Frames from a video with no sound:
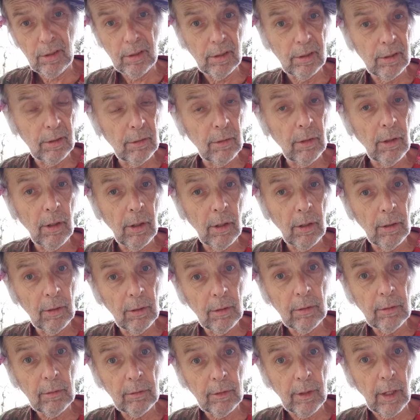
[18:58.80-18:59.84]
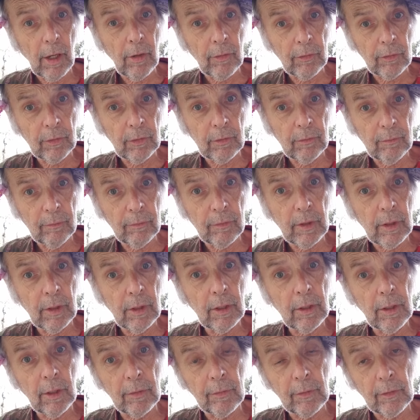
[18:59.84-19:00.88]
and 1,000
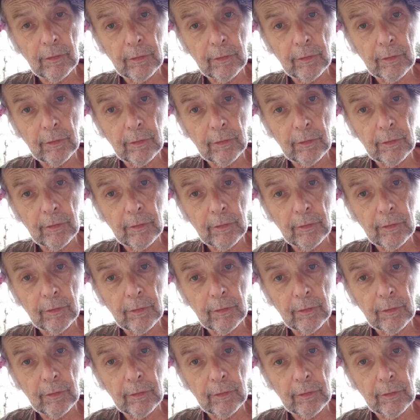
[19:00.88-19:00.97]
feet on the